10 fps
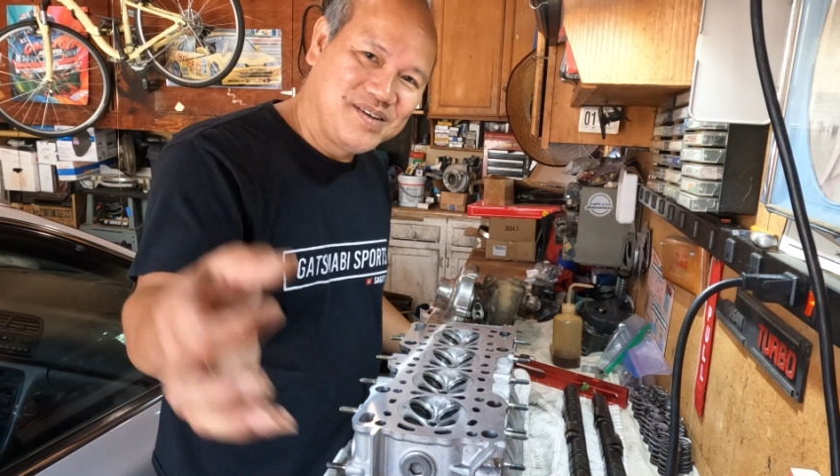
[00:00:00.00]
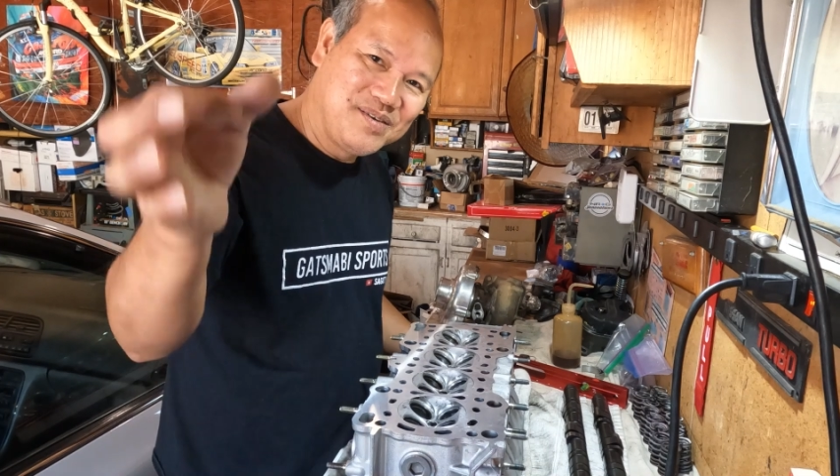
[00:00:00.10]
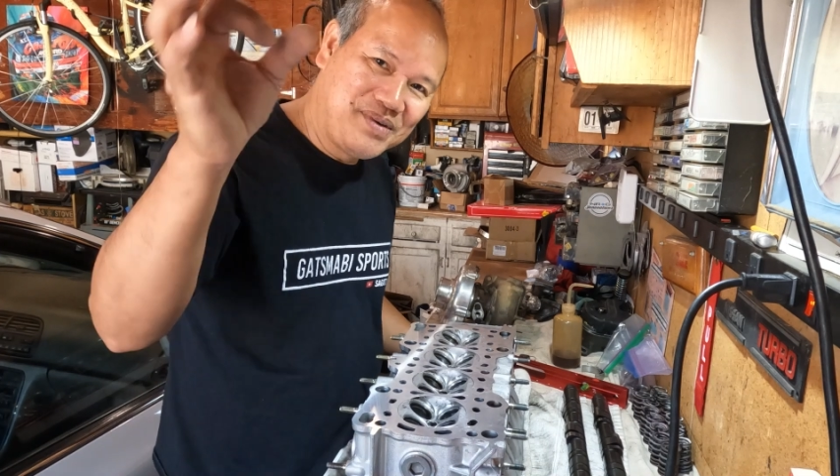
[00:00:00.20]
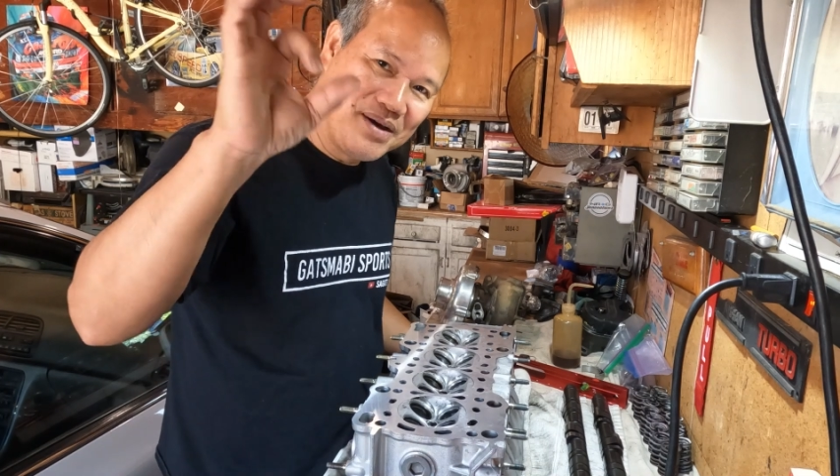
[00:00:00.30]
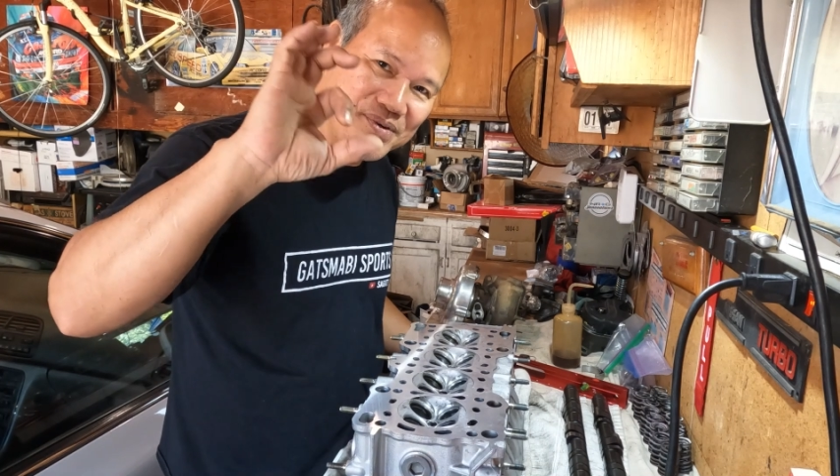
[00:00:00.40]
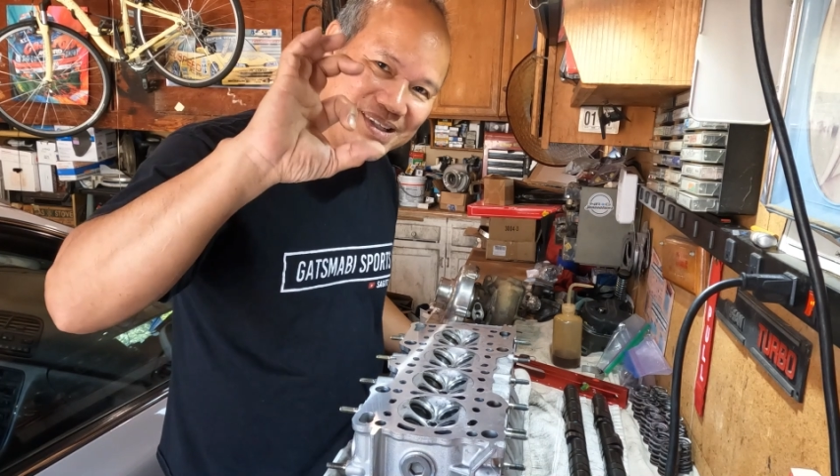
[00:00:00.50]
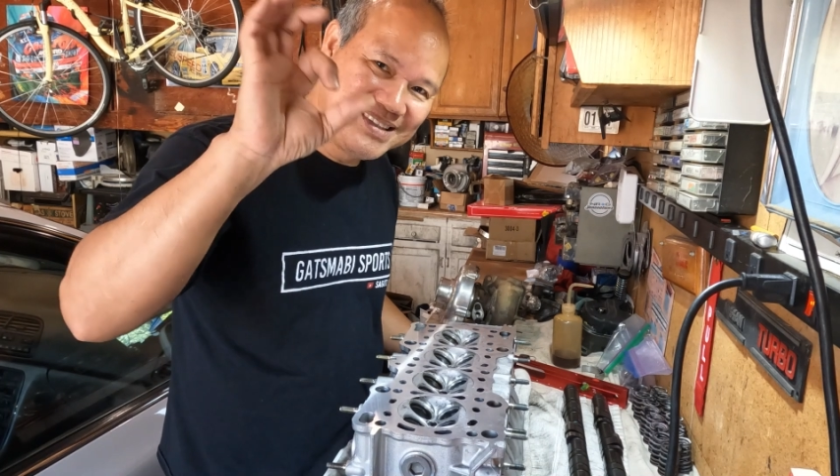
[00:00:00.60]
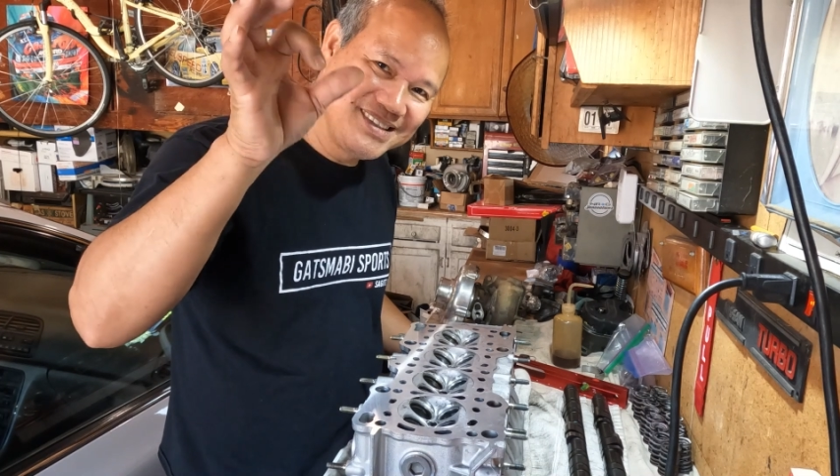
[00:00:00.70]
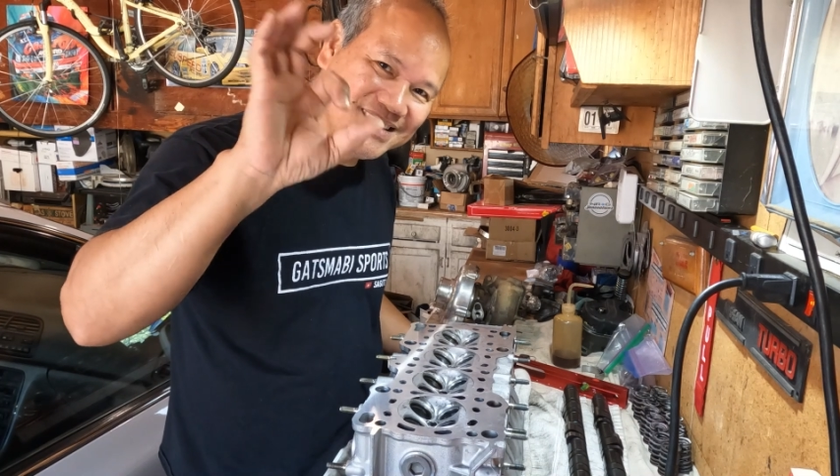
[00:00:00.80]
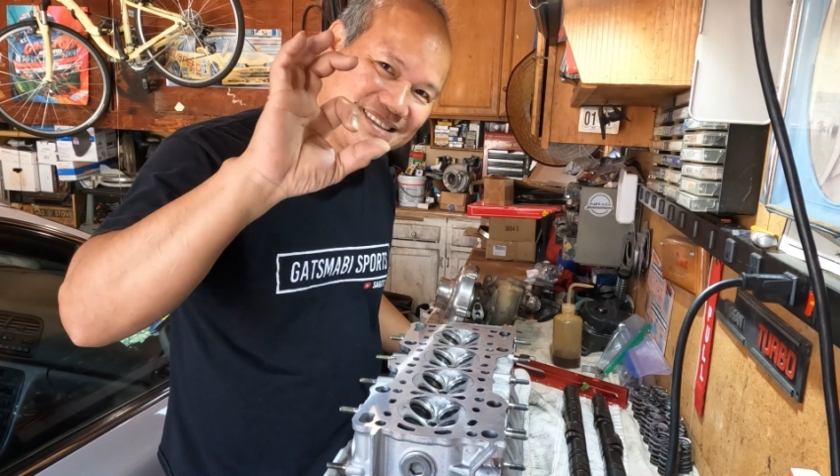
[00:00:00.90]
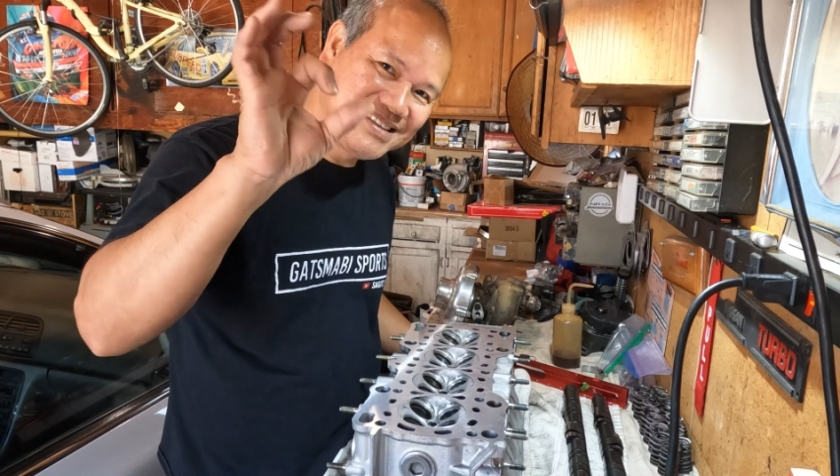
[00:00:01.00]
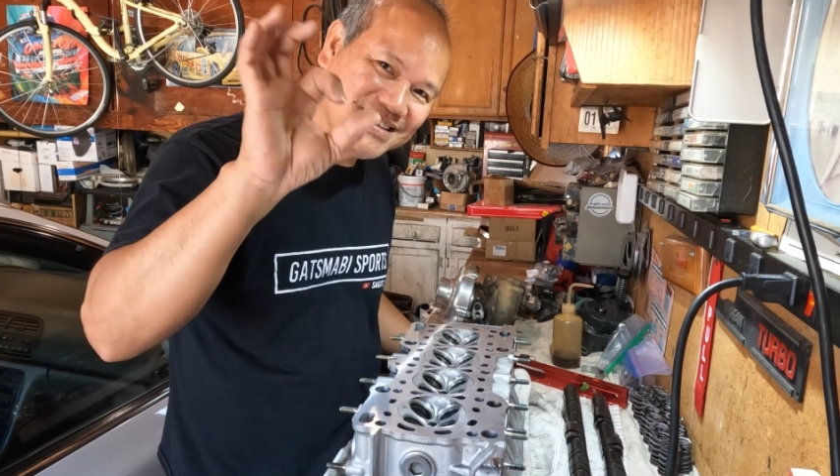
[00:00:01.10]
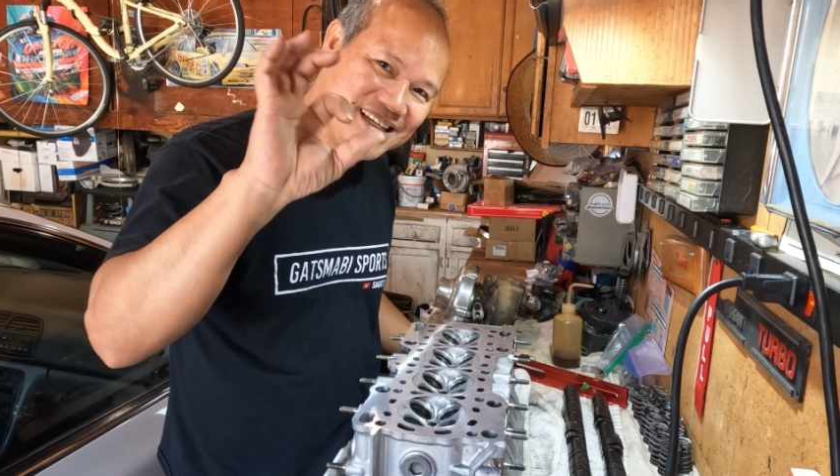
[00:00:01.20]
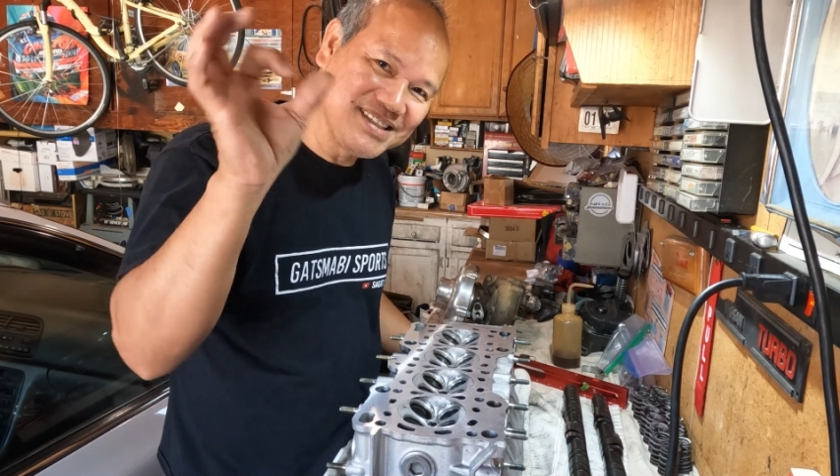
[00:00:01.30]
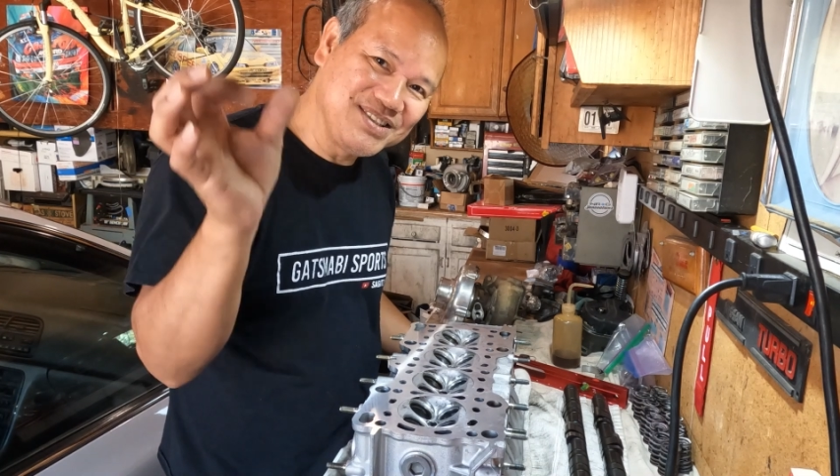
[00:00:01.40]
bye, everyone.
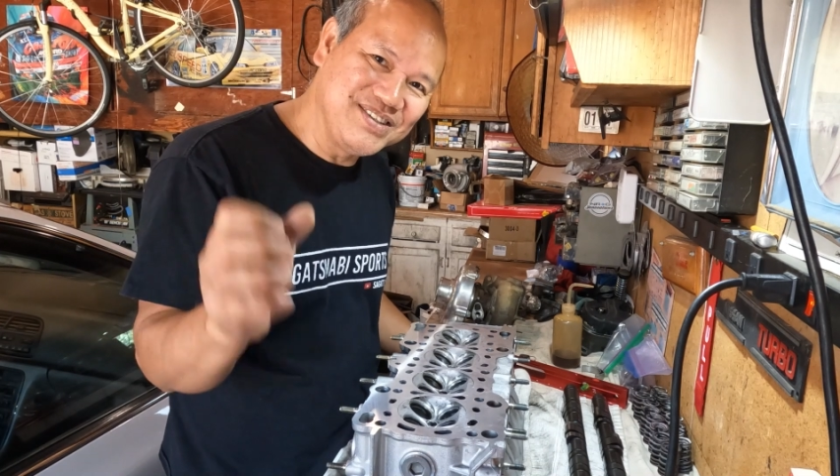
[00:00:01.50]
I'll see